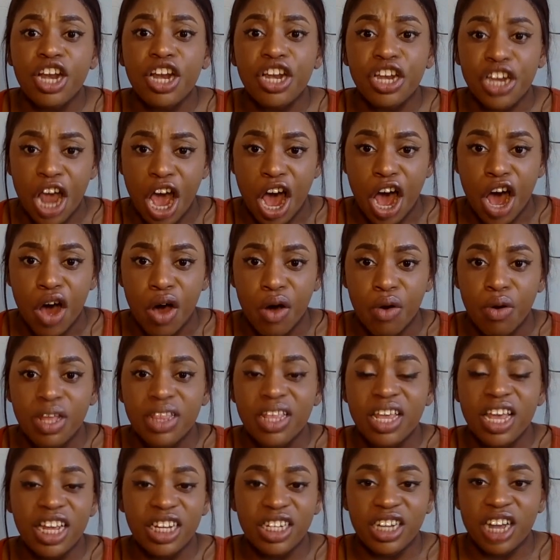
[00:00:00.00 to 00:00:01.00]
No,
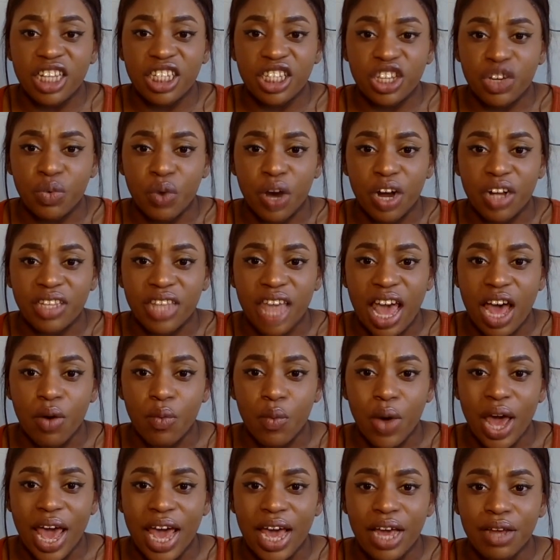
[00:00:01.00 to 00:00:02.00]
it doesn't work that
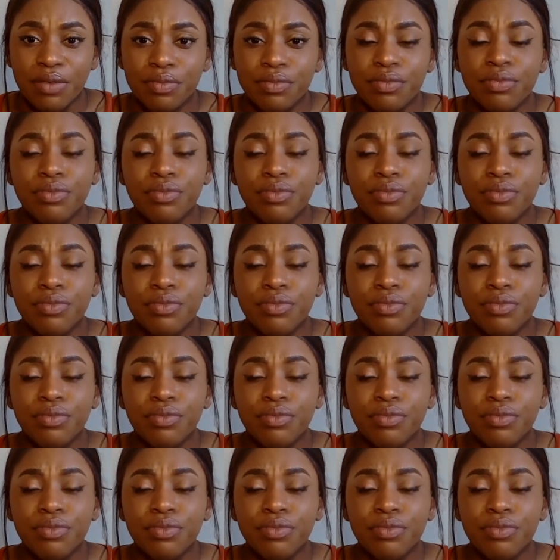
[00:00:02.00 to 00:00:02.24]
way.